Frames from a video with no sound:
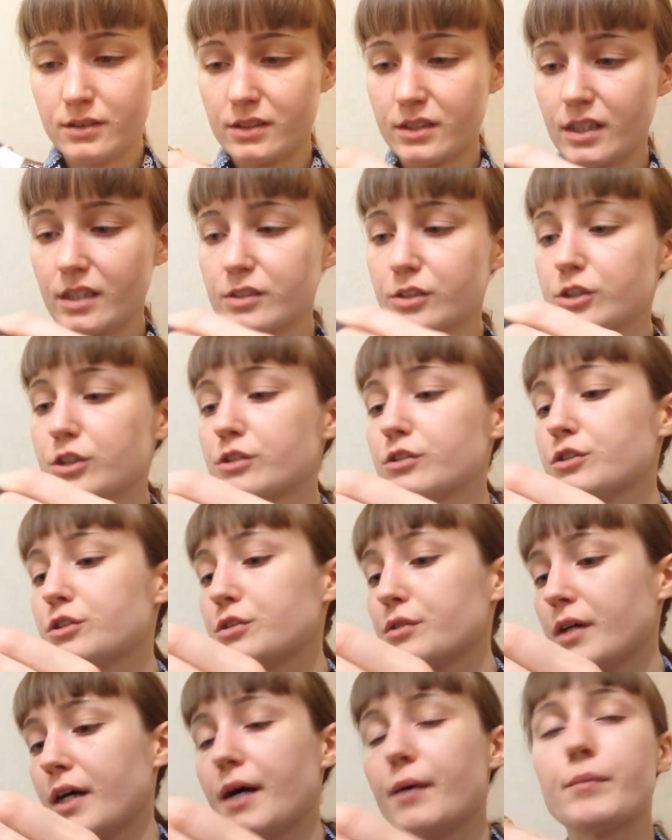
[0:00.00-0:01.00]
so that shows
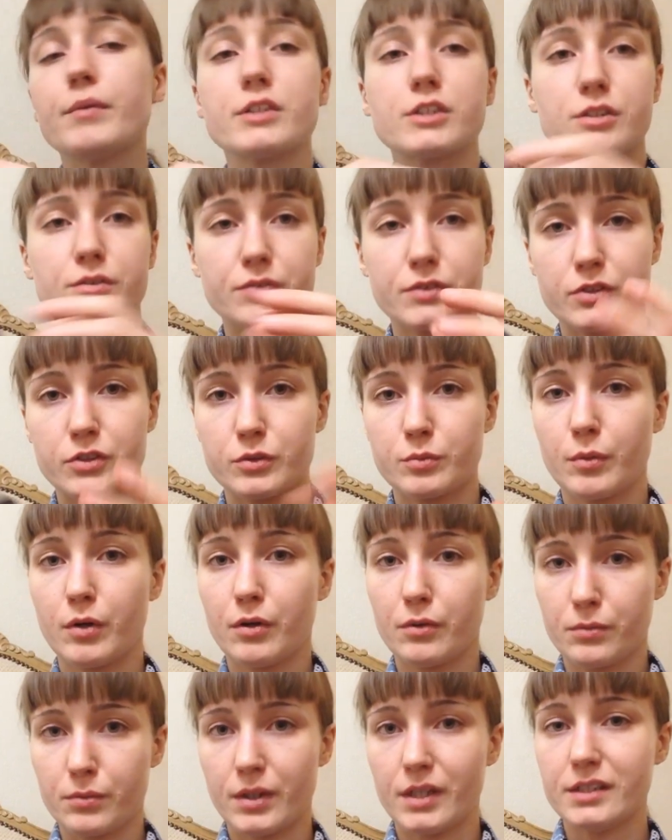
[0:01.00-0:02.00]
you how much of a
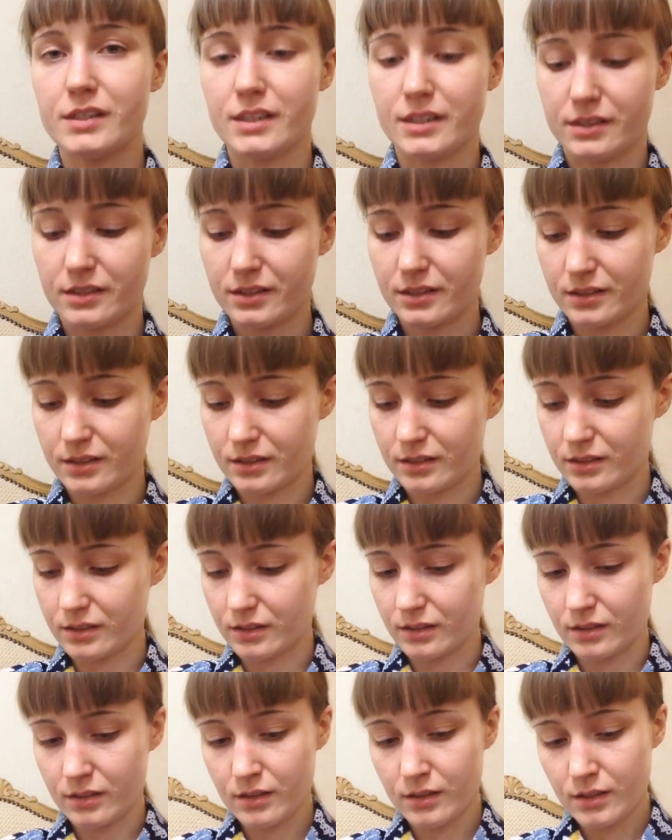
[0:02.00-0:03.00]
small run this is. It's
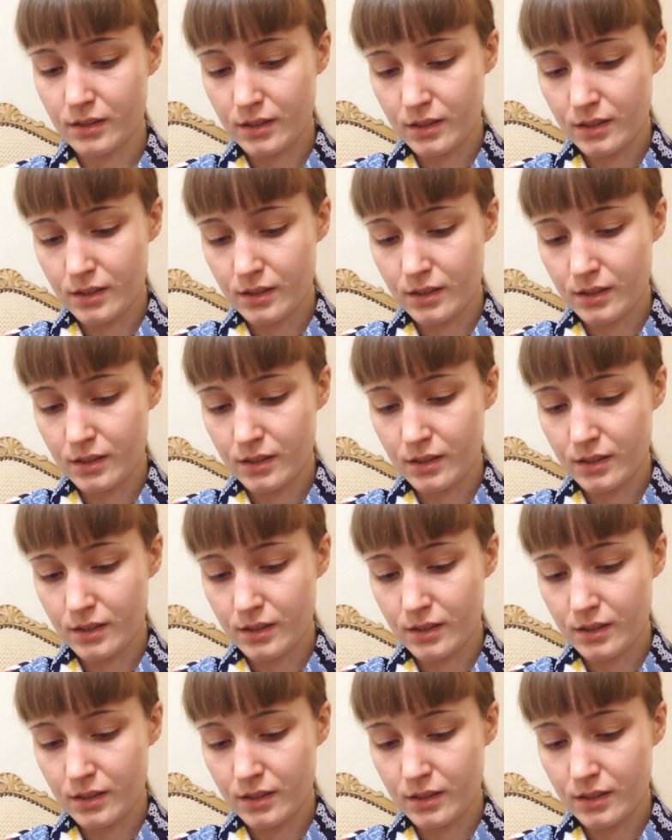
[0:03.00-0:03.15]
a